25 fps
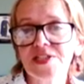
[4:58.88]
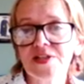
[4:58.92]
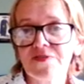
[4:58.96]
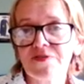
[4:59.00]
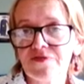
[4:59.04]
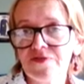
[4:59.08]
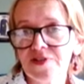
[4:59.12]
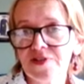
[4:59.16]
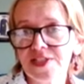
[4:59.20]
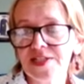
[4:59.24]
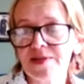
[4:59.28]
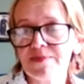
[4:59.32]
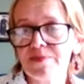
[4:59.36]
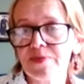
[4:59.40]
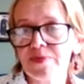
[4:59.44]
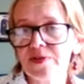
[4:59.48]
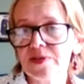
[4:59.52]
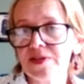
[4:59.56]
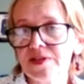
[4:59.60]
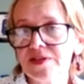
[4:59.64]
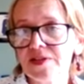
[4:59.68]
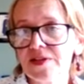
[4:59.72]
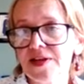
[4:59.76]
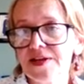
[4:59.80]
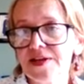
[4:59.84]
So for
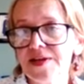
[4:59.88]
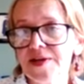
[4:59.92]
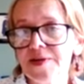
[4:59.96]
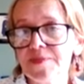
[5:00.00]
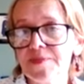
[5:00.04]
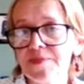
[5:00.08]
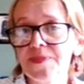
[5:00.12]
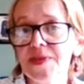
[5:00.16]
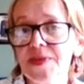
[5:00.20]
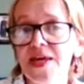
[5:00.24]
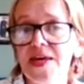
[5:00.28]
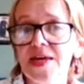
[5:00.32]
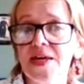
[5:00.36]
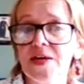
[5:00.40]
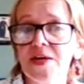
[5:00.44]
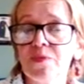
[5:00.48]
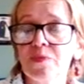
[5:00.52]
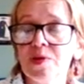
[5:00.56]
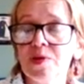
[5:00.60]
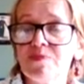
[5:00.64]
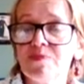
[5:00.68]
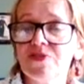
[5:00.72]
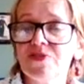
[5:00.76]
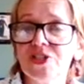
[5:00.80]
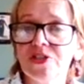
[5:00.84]
example,
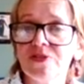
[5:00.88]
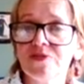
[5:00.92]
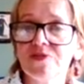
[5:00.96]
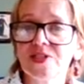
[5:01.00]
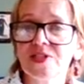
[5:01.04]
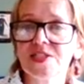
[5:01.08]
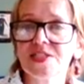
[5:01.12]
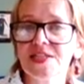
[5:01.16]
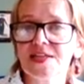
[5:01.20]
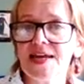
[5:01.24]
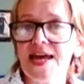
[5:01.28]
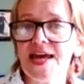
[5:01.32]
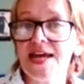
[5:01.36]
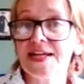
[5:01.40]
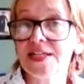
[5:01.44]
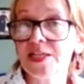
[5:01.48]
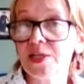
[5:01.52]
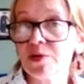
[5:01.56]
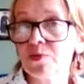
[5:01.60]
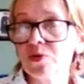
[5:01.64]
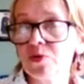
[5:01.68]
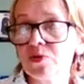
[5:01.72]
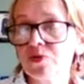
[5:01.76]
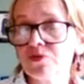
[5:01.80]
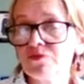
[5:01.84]
we produce
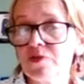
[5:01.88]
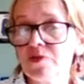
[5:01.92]
annual